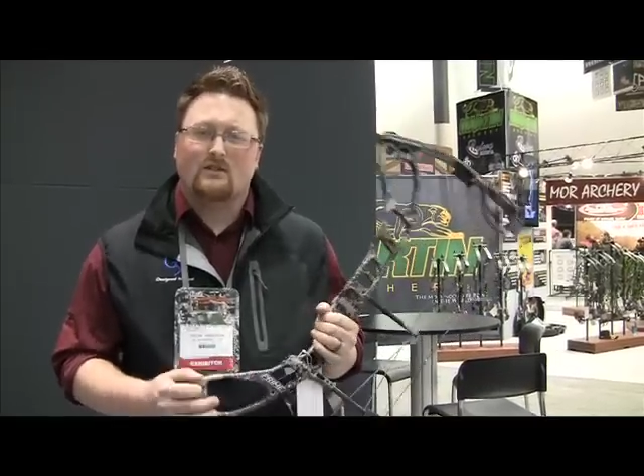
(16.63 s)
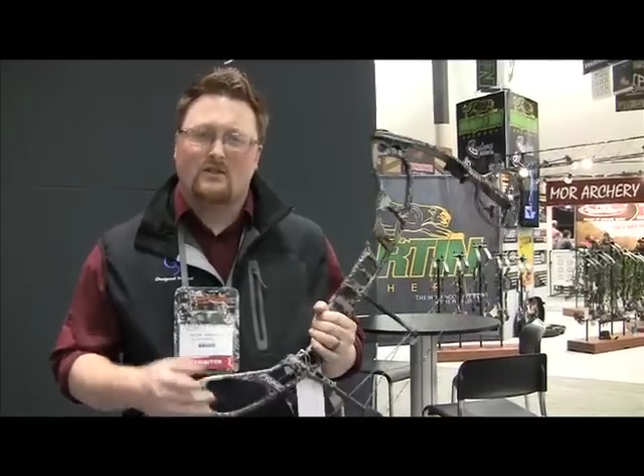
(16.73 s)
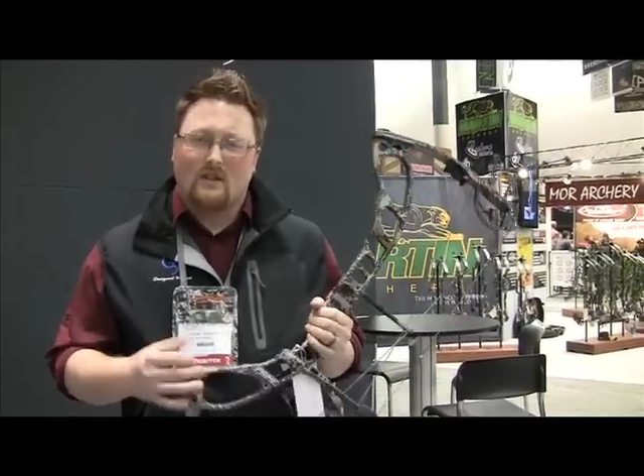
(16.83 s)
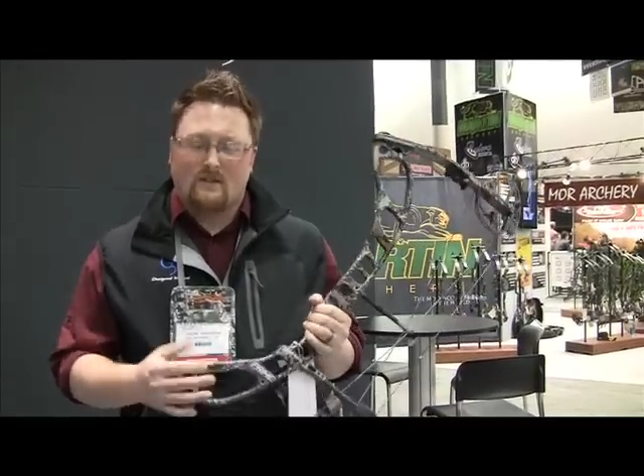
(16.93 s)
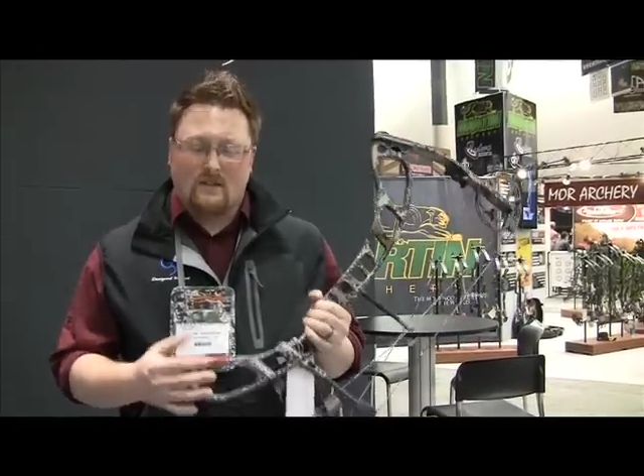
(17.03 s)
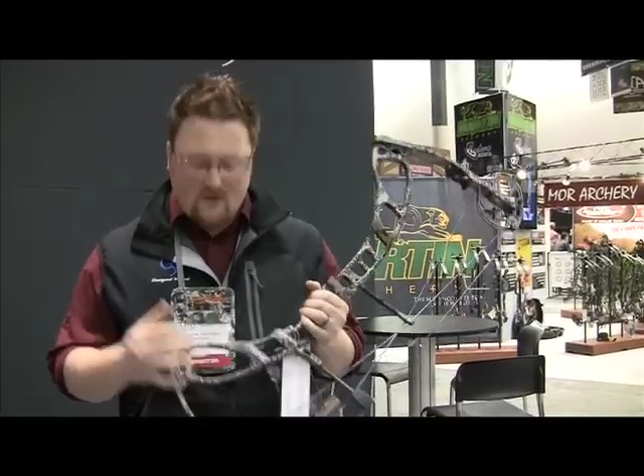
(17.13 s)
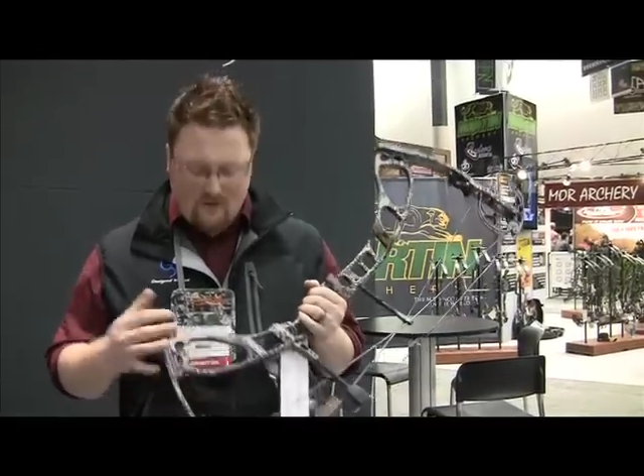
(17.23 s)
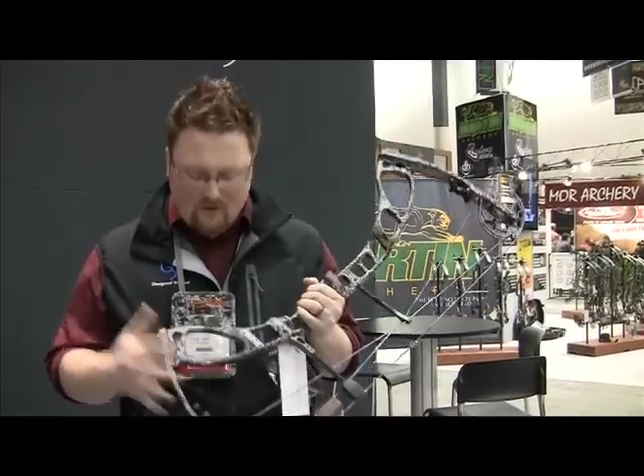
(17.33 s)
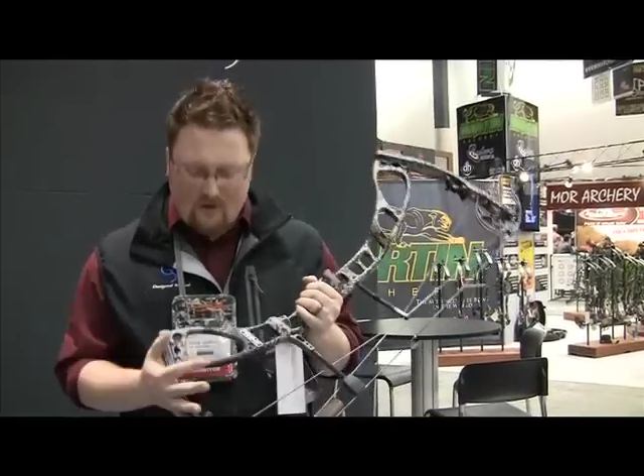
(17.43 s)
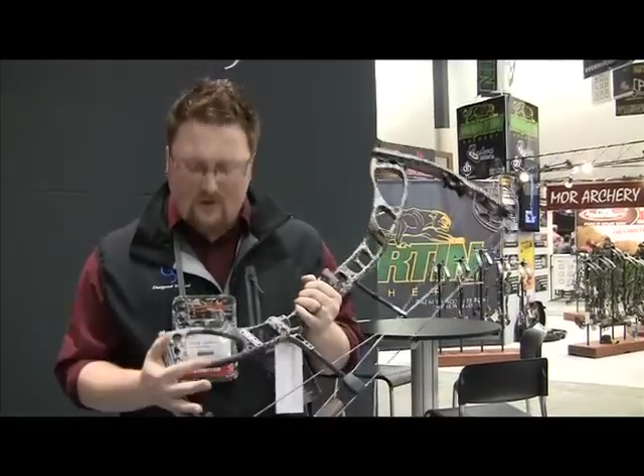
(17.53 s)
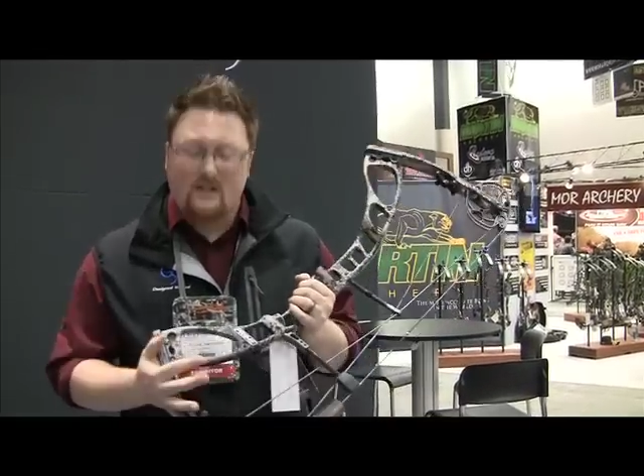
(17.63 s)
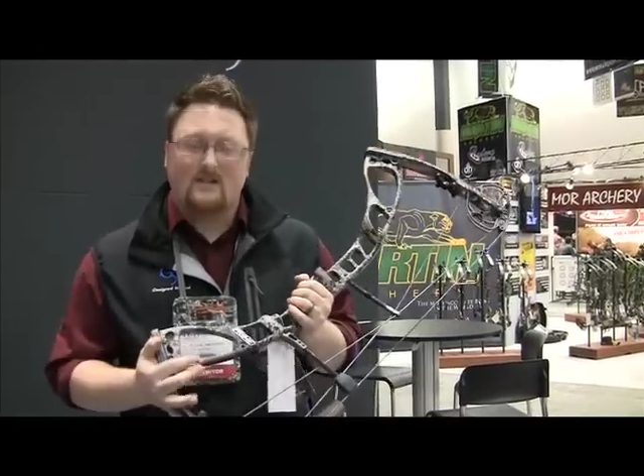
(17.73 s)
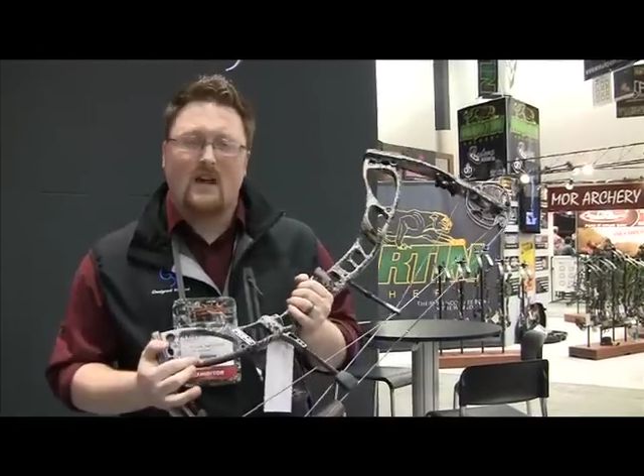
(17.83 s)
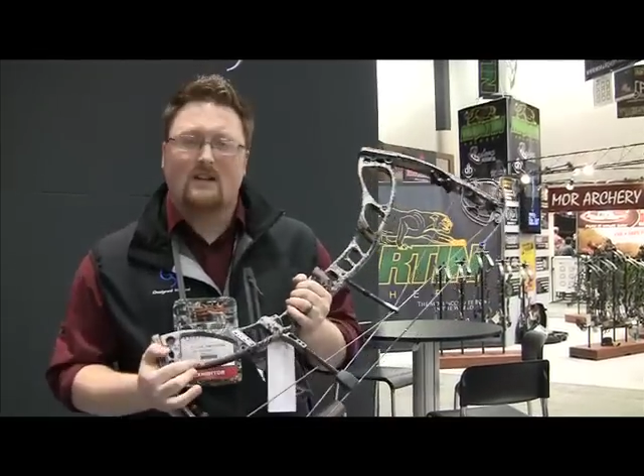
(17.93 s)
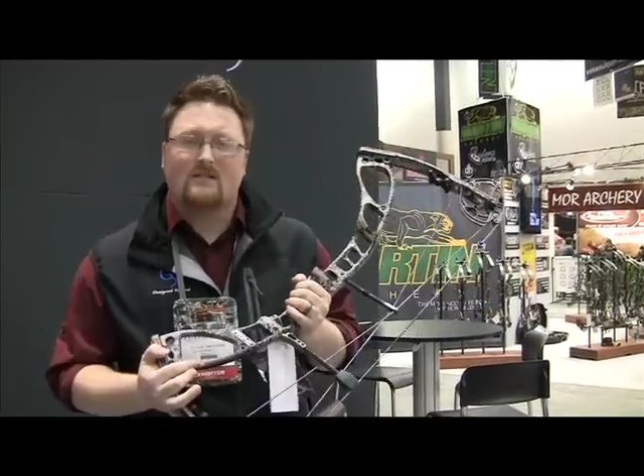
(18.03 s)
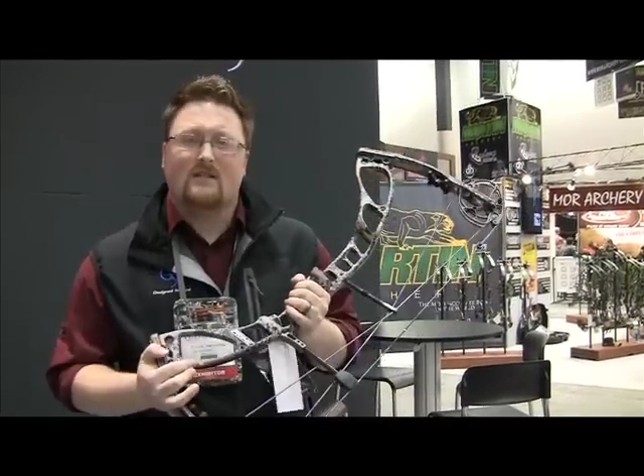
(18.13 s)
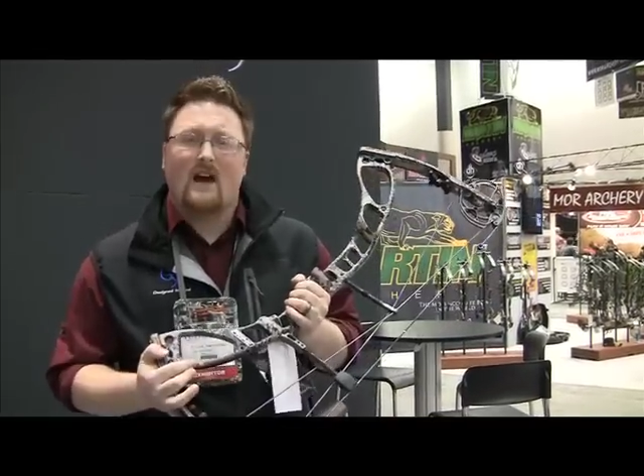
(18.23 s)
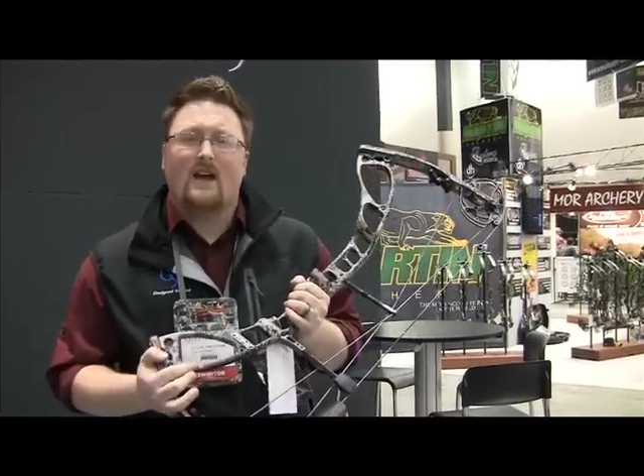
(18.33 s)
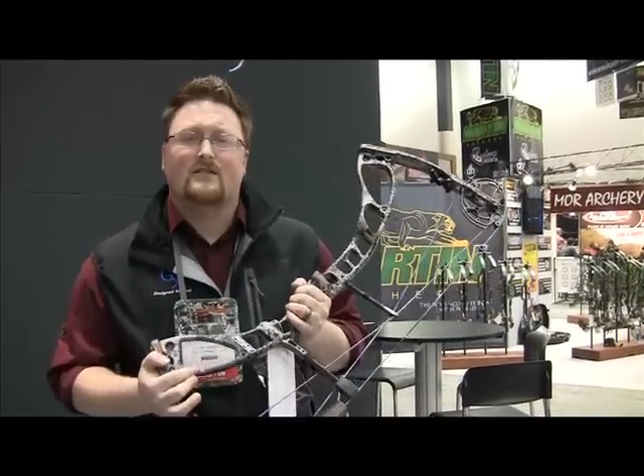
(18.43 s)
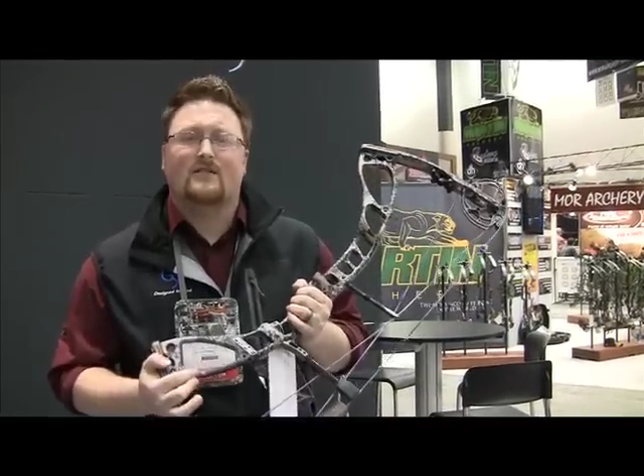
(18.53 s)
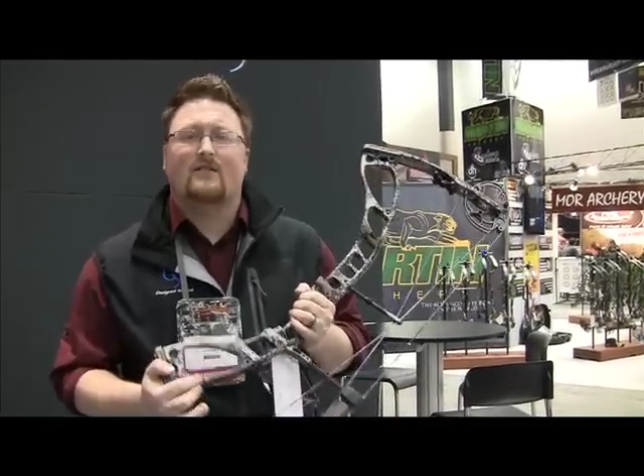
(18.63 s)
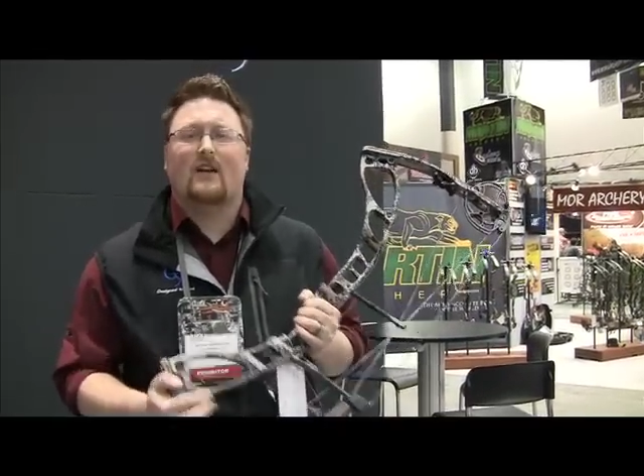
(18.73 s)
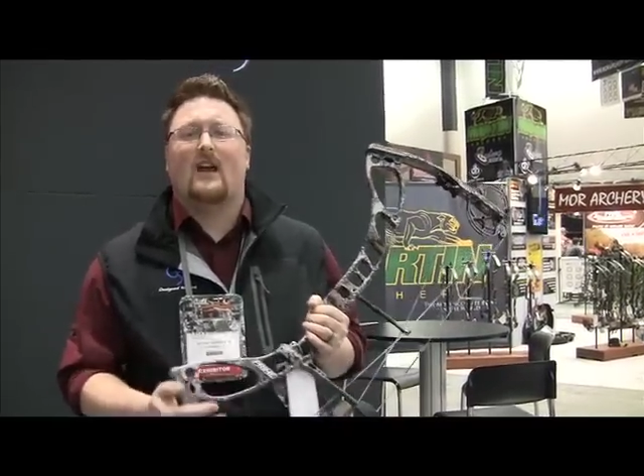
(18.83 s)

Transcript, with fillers: Shift is our 30-inch axle axle,